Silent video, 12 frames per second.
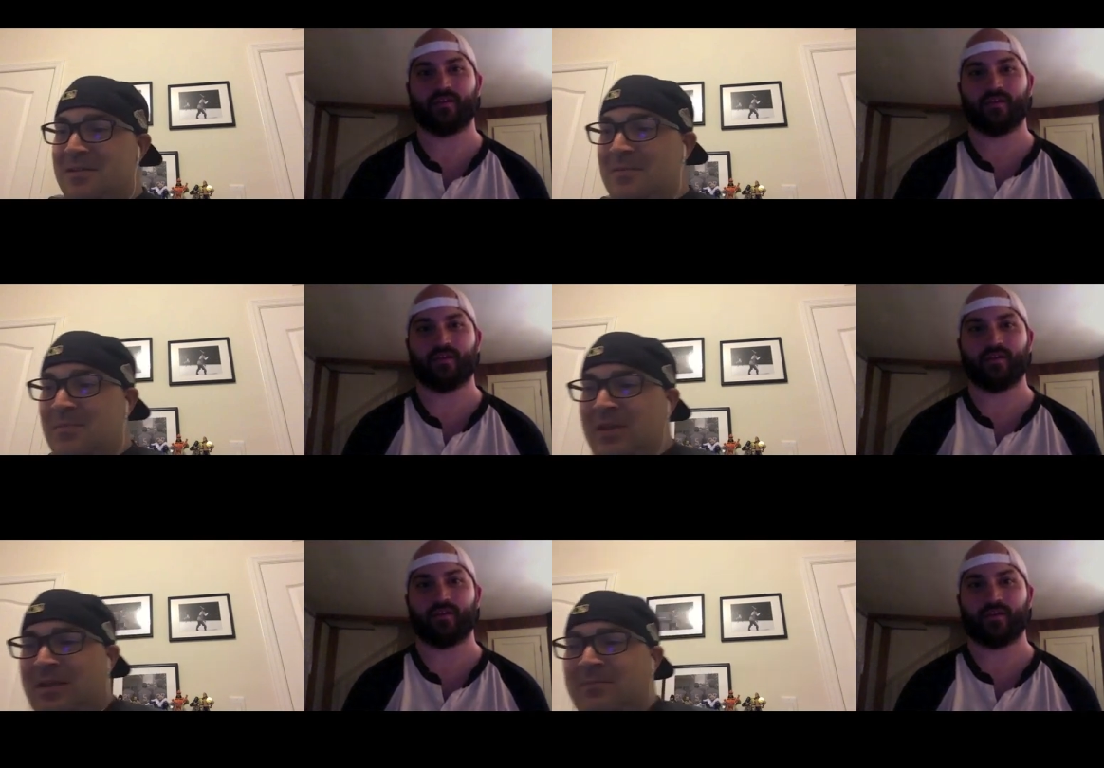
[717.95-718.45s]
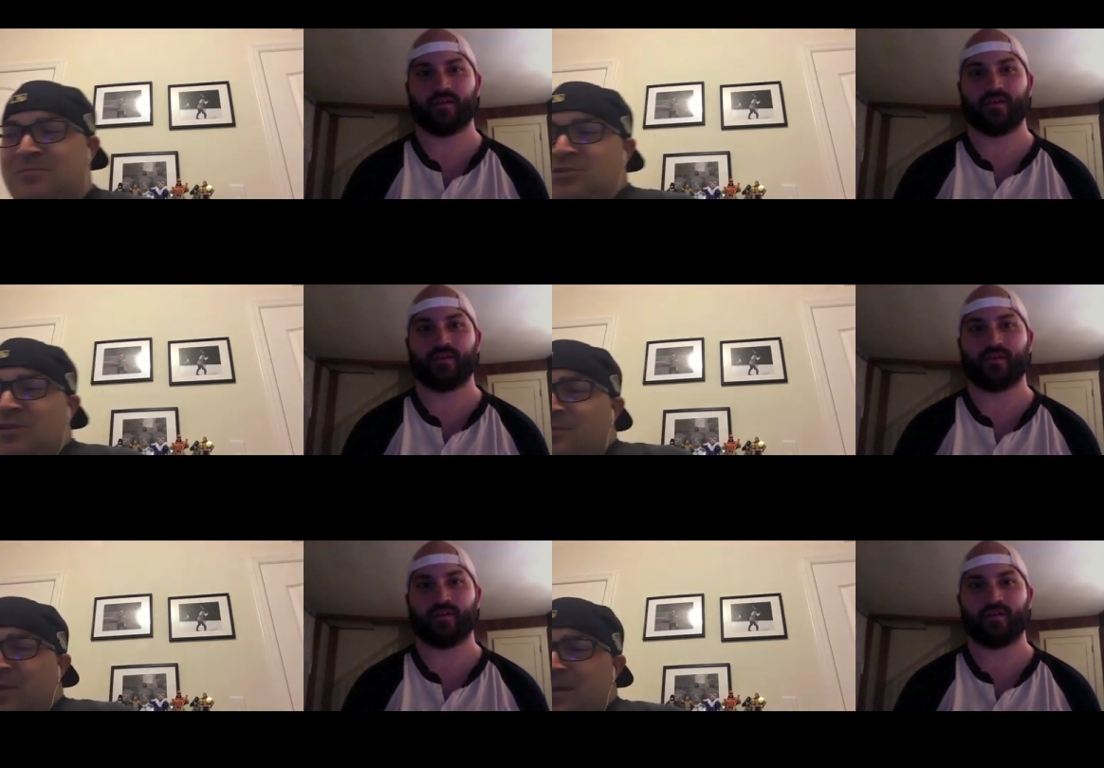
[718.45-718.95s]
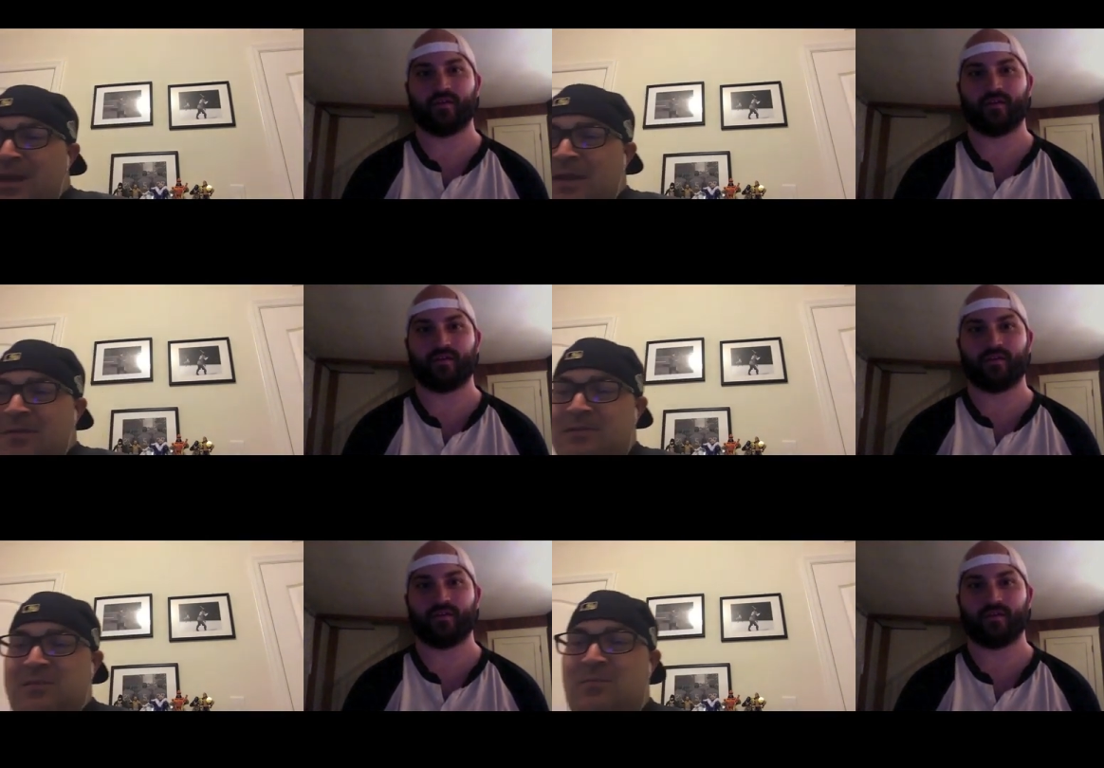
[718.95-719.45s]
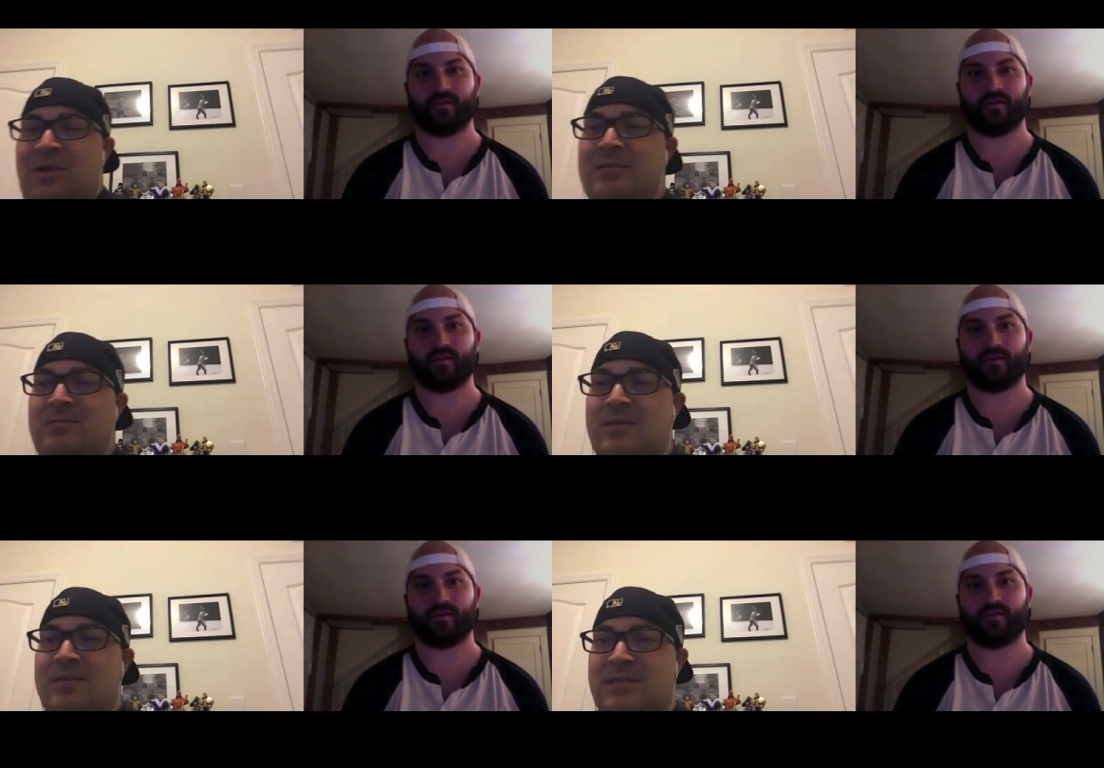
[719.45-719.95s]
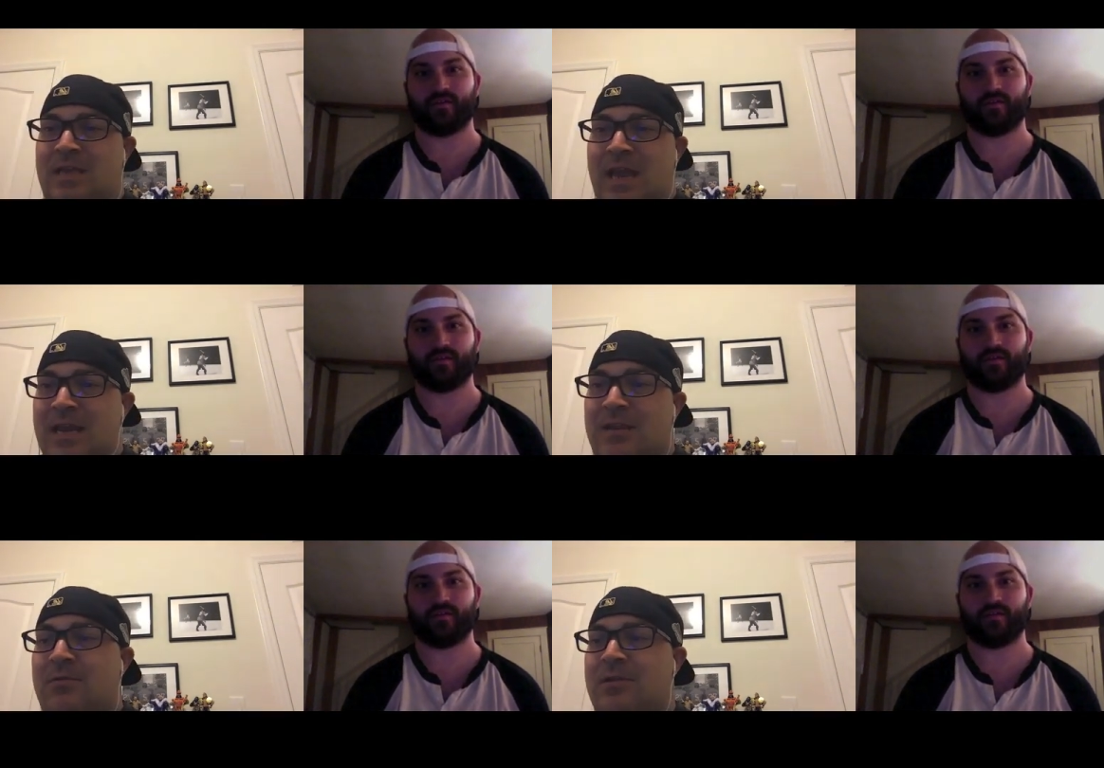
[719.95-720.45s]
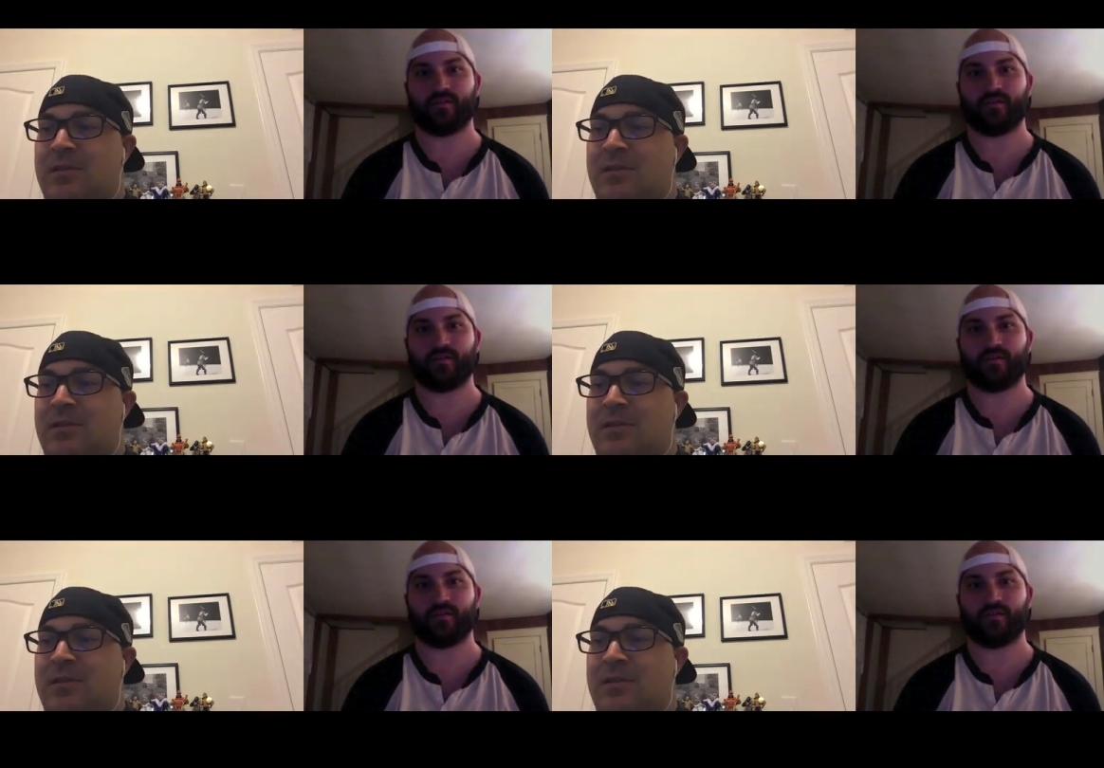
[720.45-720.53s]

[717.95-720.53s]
Speaker 1: But yeah, she played. I was surprised we didn't see anyone in the